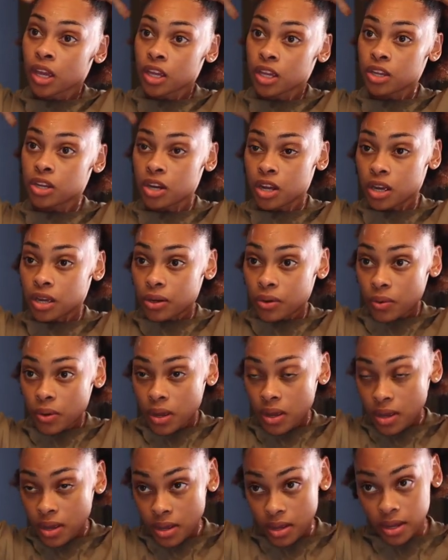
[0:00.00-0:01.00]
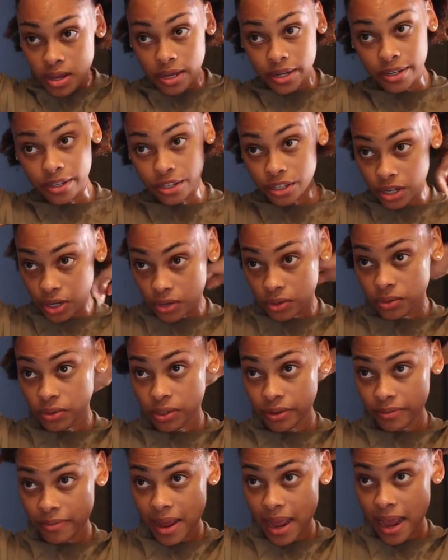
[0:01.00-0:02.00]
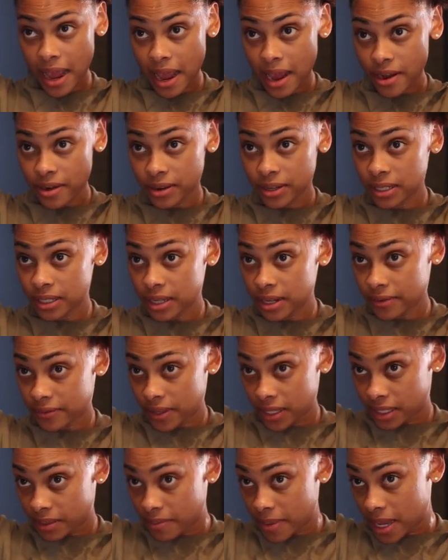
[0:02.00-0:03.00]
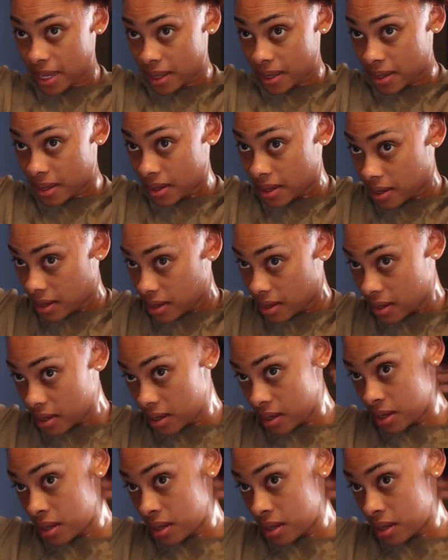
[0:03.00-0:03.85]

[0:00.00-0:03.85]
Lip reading: you know, undertones of my hair and stuff that's making it